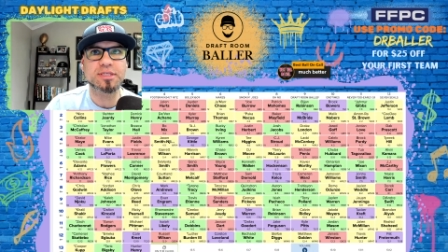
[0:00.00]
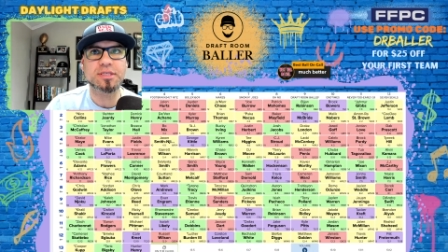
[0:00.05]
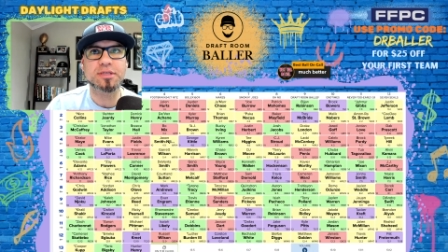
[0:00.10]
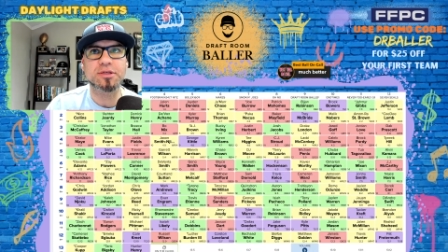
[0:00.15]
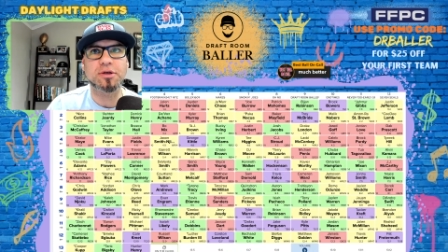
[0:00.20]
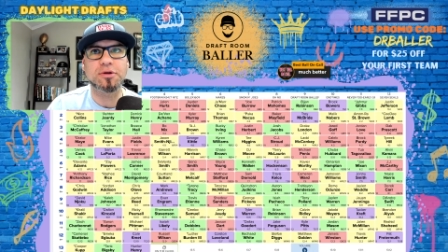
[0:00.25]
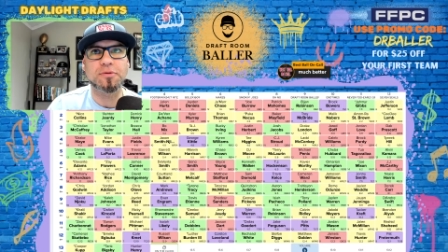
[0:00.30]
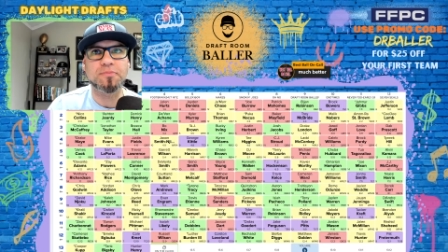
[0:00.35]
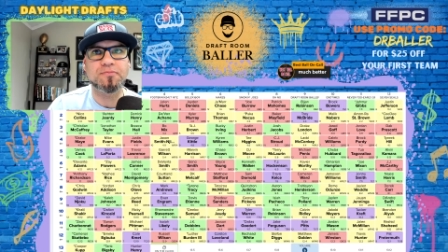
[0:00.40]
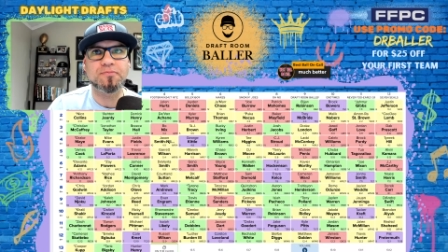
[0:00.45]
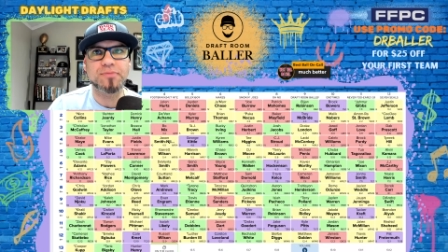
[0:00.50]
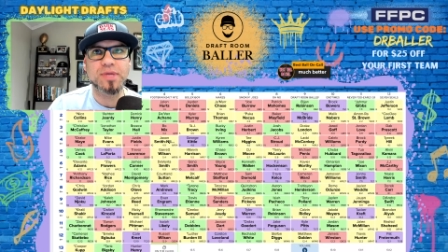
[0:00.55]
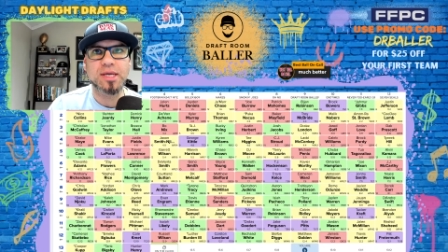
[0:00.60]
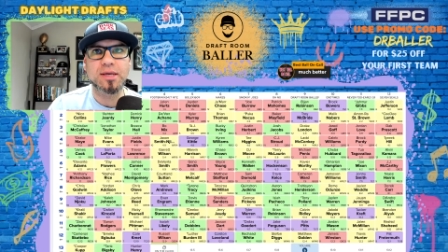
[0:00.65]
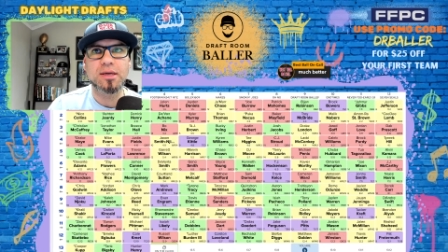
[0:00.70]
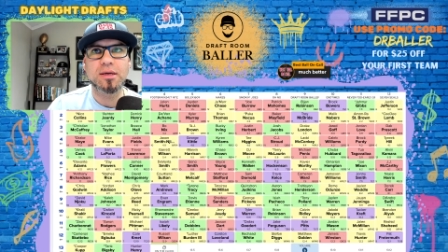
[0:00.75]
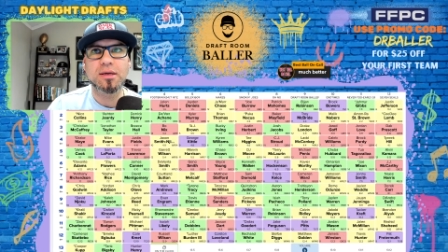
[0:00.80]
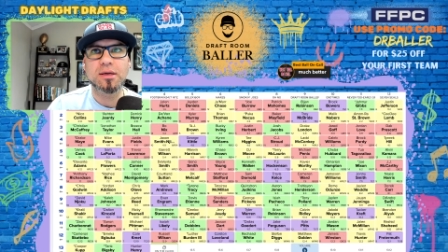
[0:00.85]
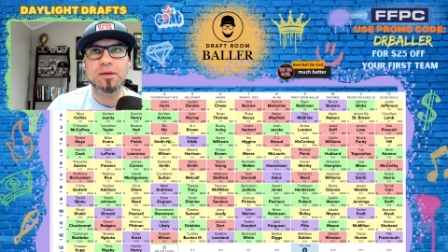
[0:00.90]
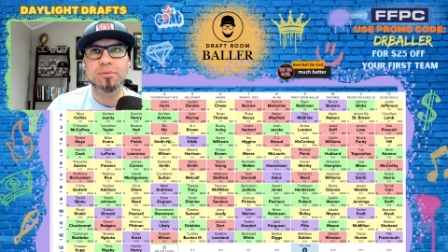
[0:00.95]
So
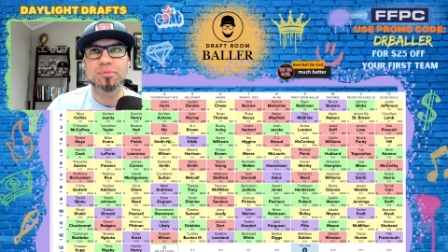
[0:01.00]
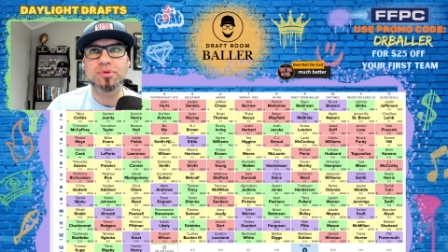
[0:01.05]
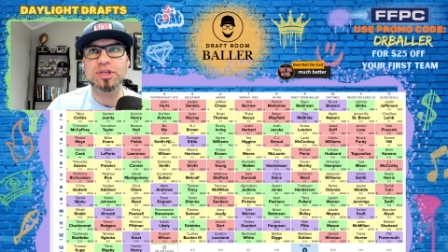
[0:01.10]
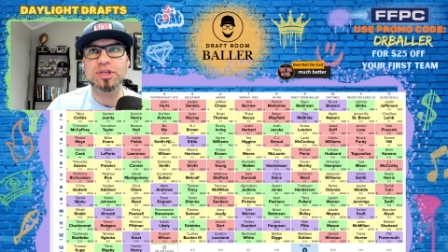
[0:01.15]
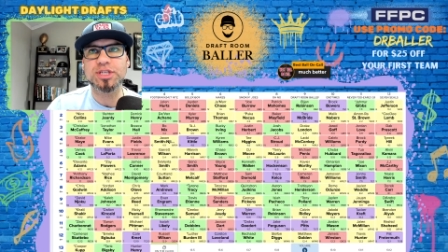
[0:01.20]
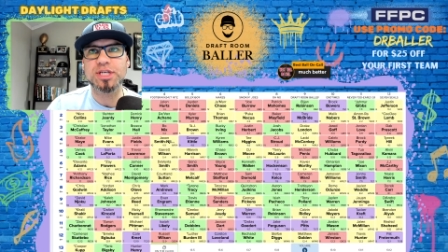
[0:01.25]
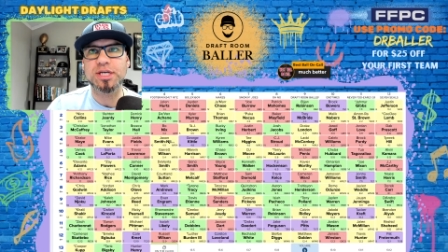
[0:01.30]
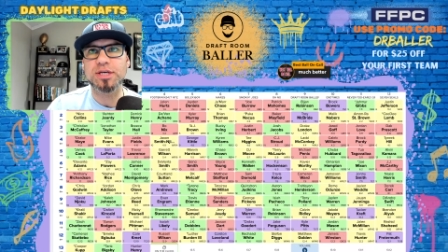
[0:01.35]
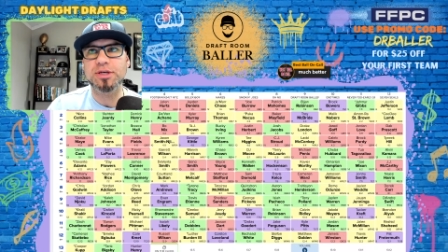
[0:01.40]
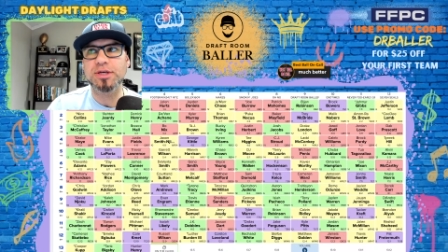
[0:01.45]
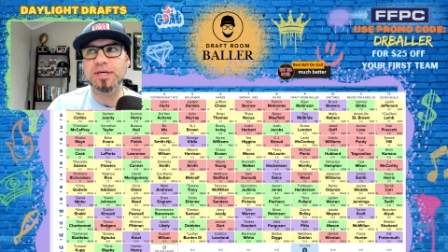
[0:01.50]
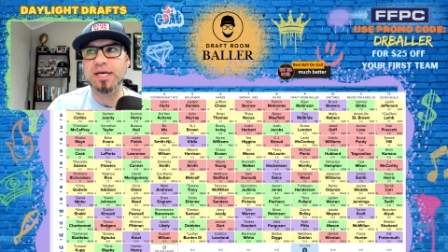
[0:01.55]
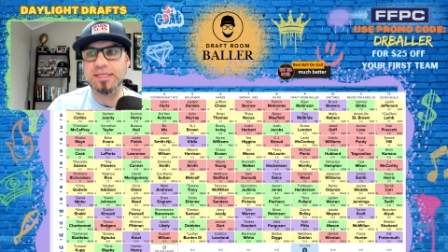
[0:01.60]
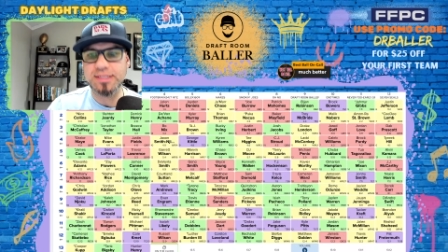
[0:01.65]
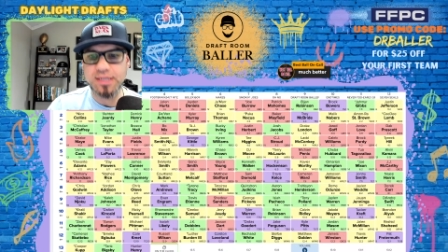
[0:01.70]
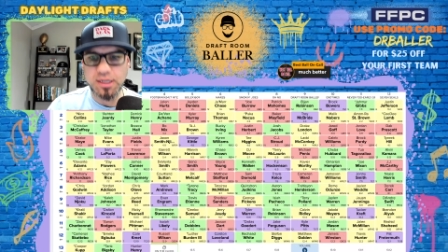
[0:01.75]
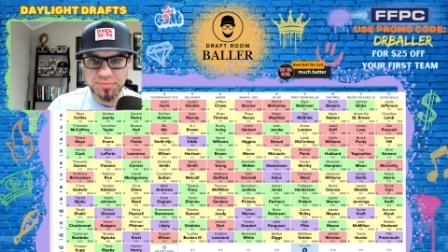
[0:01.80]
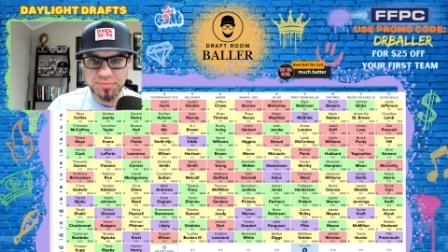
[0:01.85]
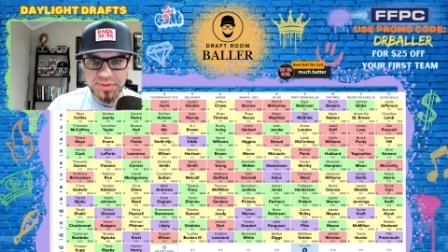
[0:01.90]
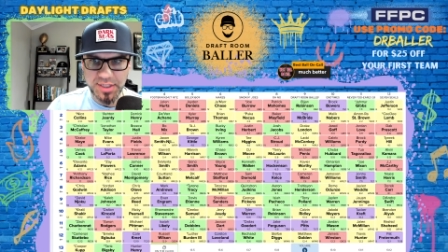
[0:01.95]
appreciate you guys
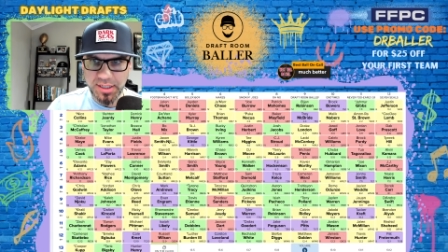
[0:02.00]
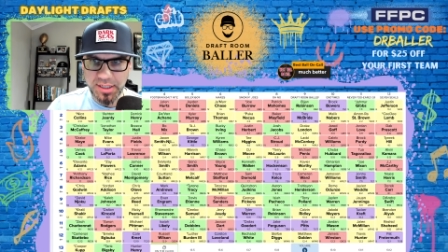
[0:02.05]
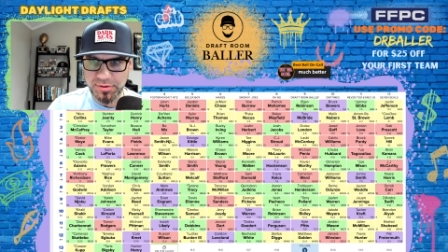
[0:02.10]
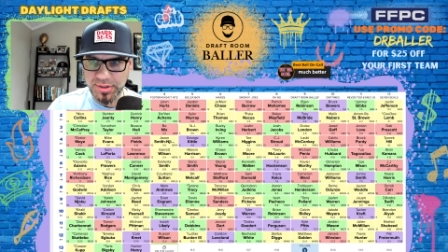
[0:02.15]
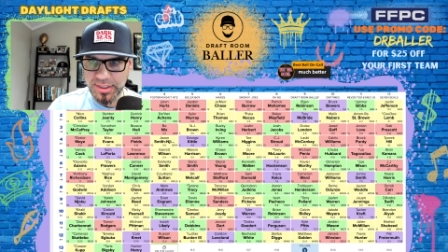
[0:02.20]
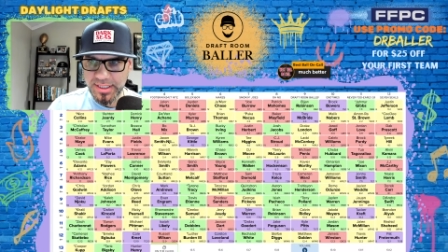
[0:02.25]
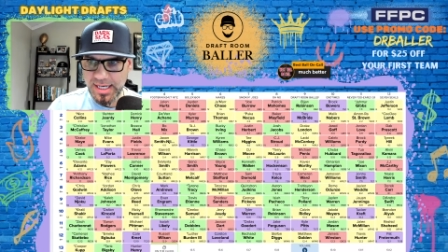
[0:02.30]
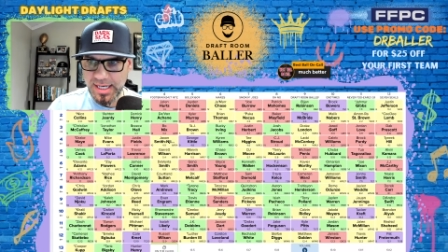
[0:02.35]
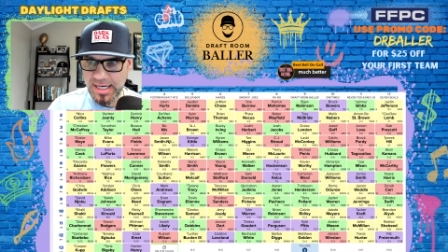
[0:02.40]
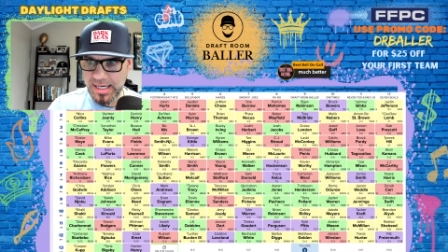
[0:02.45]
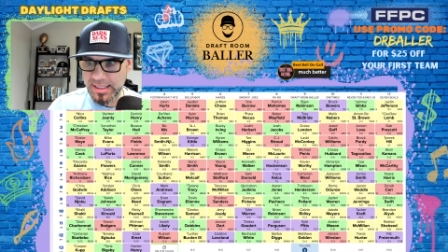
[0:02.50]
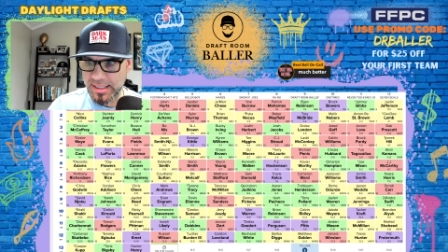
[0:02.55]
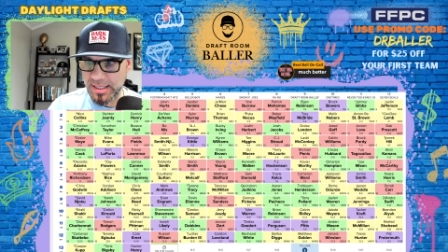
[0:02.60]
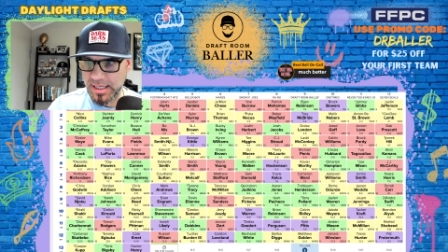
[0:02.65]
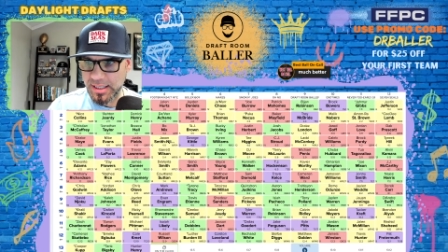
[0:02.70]
helping out with that,